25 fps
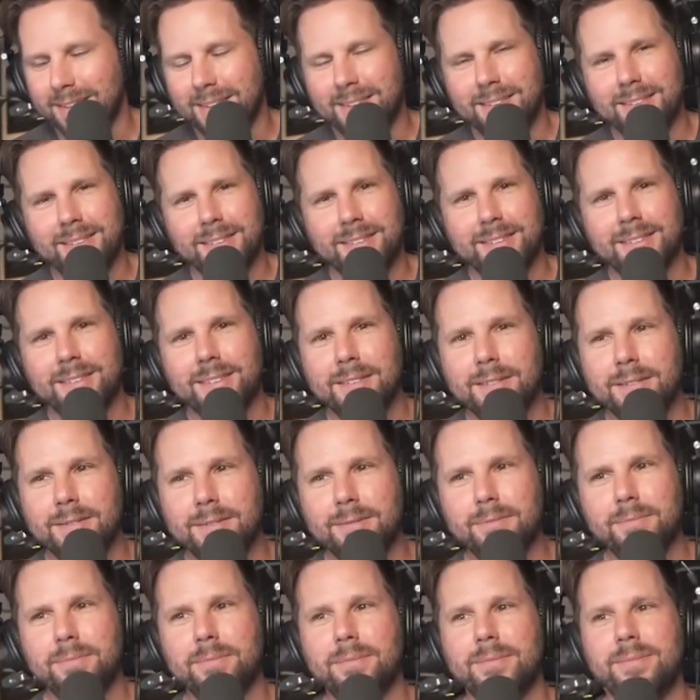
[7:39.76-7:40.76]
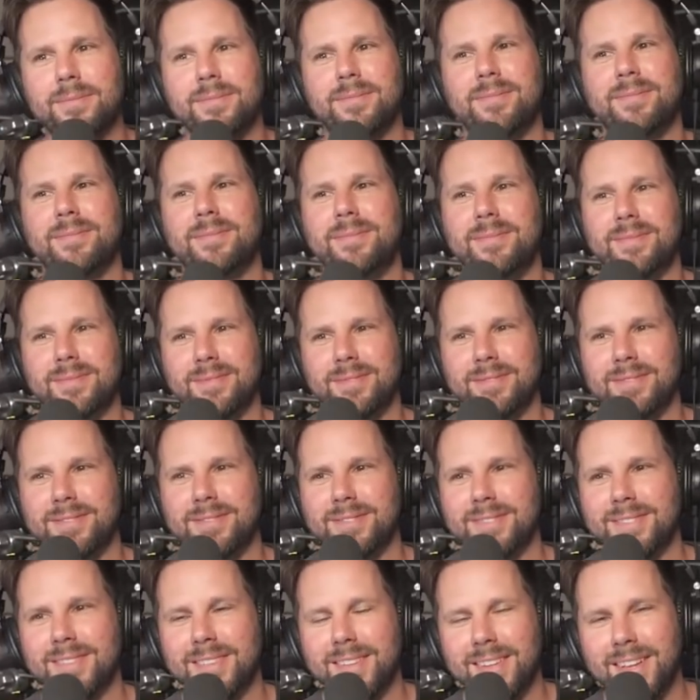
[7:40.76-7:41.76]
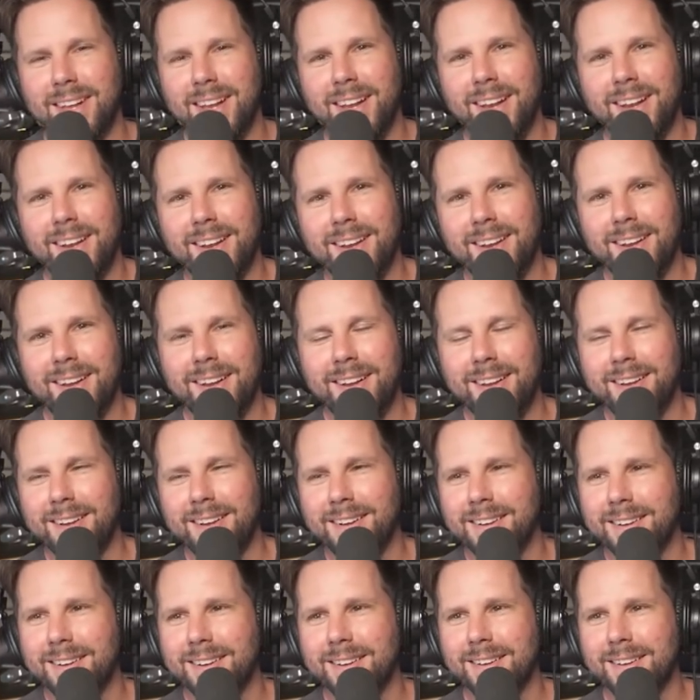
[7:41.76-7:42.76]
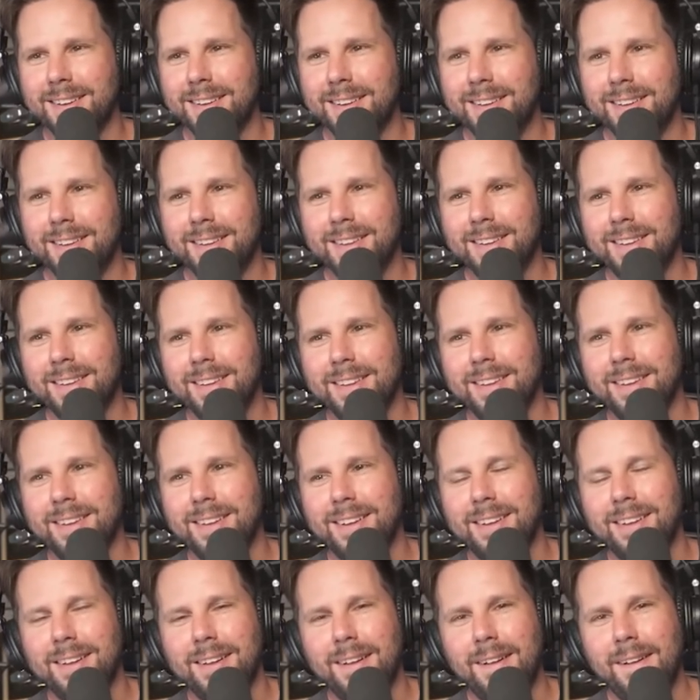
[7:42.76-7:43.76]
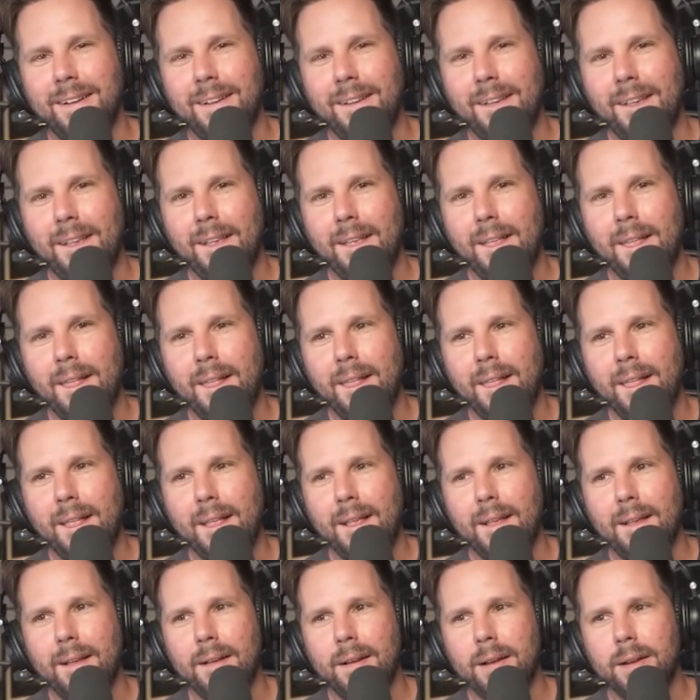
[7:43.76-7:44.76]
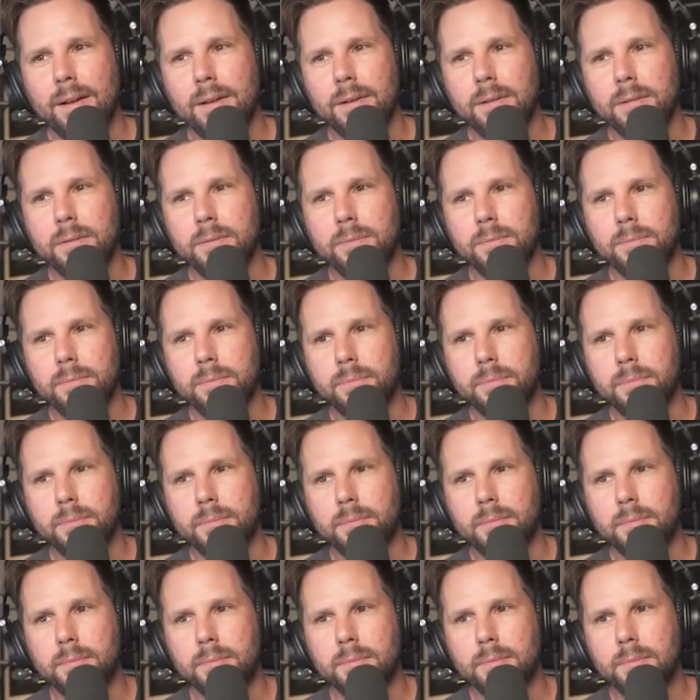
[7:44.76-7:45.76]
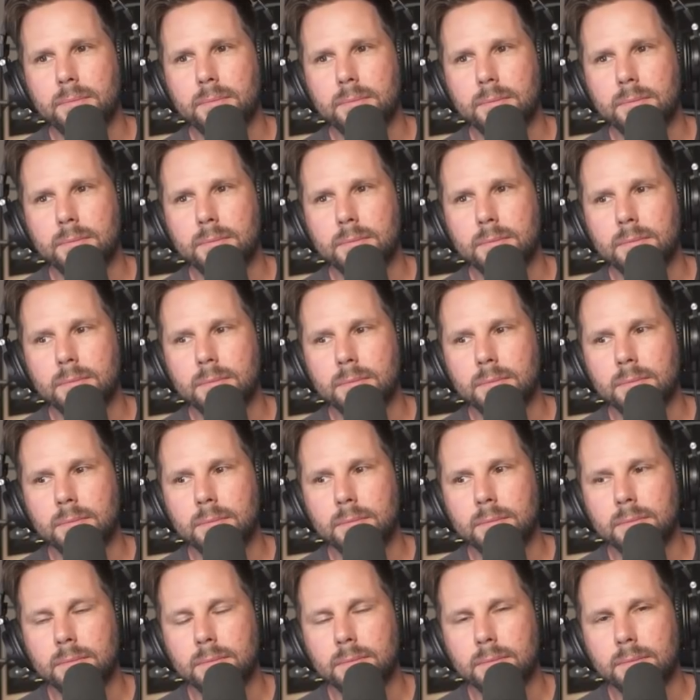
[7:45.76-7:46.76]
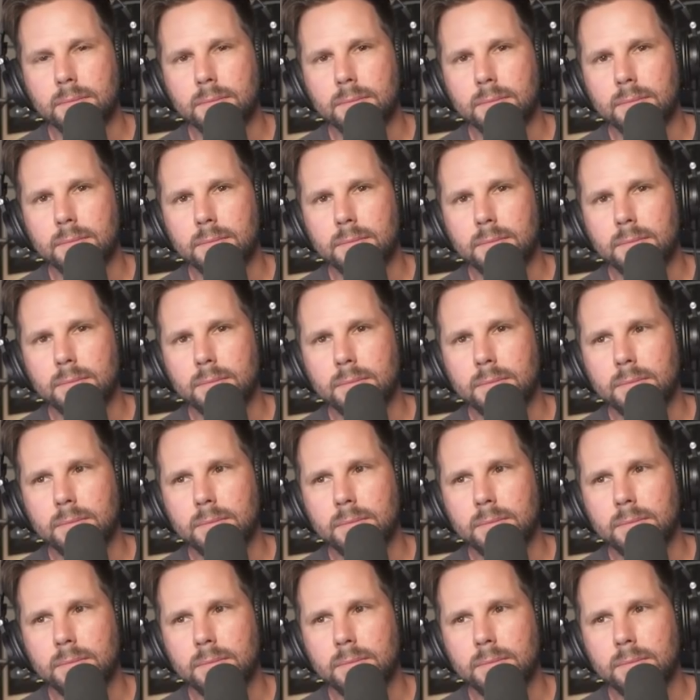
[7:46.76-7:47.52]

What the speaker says: (not speaking)